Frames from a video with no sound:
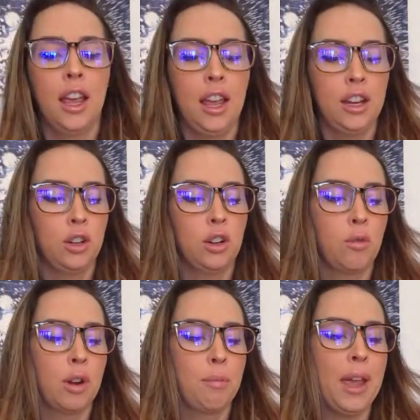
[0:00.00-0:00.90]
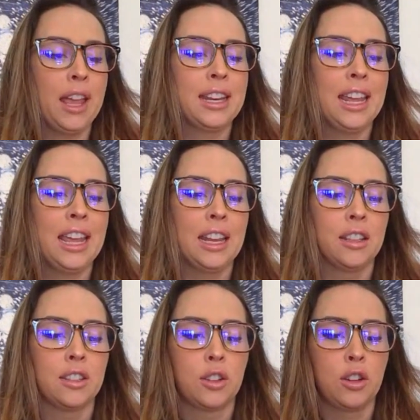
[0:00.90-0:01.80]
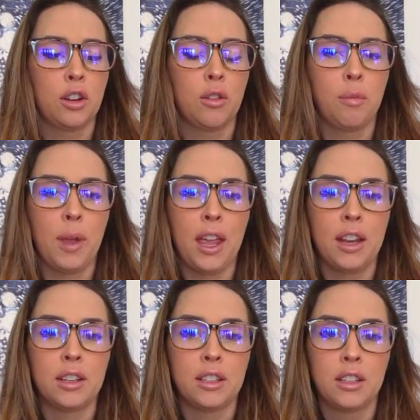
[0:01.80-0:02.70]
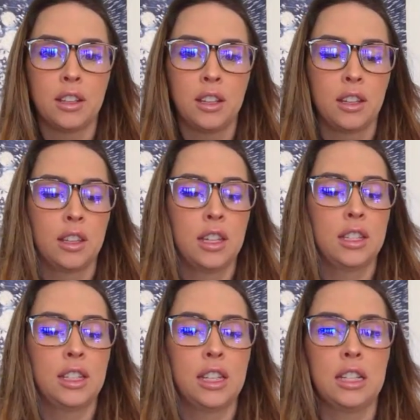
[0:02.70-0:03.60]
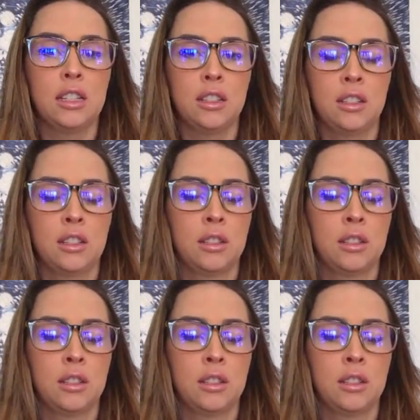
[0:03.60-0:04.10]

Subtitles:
And you're gonna want to bend in. So you're gonna bend this in,